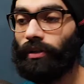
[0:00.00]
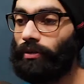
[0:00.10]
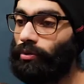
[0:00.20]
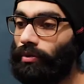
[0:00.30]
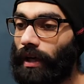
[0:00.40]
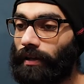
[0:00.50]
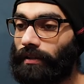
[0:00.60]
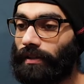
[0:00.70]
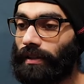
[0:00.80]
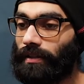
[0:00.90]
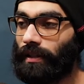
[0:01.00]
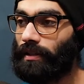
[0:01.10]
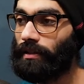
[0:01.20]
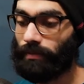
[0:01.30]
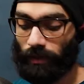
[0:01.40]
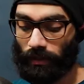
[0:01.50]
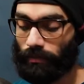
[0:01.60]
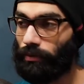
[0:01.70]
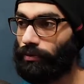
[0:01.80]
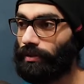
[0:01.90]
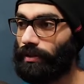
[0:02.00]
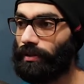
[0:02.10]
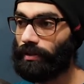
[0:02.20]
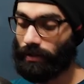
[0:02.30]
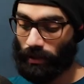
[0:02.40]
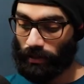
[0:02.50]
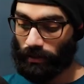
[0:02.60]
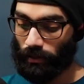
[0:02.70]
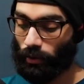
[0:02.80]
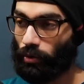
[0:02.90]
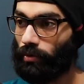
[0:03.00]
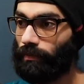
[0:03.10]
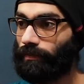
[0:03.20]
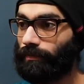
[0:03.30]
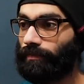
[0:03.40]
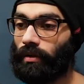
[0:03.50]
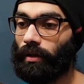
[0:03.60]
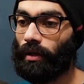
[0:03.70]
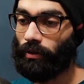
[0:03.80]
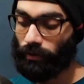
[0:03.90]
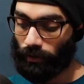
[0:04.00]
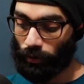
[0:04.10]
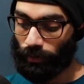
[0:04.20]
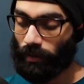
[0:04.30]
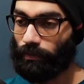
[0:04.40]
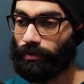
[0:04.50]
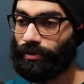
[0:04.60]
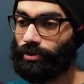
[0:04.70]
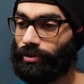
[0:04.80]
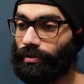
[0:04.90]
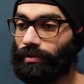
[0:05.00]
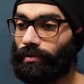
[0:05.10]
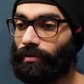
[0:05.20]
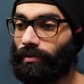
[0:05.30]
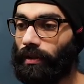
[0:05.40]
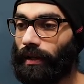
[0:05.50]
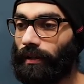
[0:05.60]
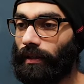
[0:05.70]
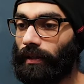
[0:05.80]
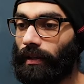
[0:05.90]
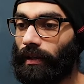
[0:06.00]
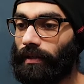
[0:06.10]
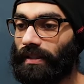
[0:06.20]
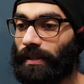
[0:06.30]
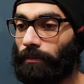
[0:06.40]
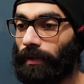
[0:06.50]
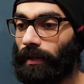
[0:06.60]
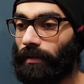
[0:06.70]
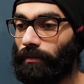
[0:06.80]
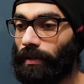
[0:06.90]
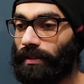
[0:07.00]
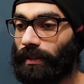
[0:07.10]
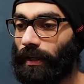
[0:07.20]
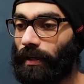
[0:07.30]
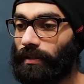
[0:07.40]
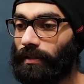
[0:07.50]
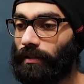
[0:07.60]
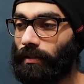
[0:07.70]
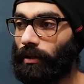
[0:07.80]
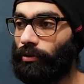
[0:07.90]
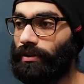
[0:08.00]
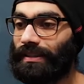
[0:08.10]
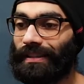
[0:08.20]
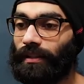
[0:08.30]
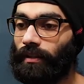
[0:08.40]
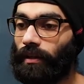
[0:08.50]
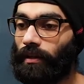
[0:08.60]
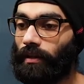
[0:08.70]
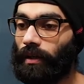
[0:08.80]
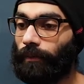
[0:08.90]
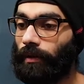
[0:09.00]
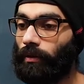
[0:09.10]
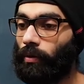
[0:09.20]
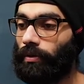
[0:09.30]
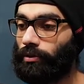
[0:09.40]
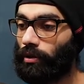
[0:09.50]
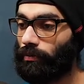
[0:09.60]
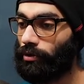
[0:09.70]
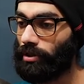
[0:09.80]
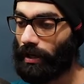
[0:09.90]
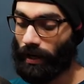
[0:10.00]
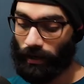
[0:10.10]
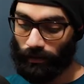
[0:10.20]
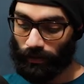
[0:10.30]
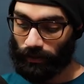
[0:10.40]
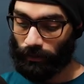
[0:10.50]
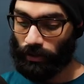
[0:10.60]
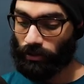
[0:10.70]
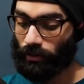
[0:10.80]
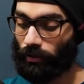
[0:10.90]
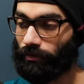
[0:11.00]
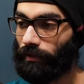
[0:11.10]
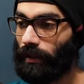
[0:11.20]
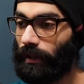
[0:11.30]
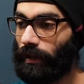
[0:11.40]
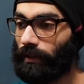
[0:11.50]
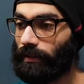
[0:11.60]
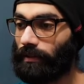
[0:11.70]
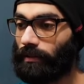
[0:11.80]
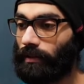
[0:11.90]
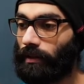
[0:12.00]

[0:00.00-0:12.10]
do that is, let's say I just pre-compose this as logo. Now you're gonna open up position, right click and separate, pressing S. Now on Z I'm gonna alt stopwatch and add an expression of index.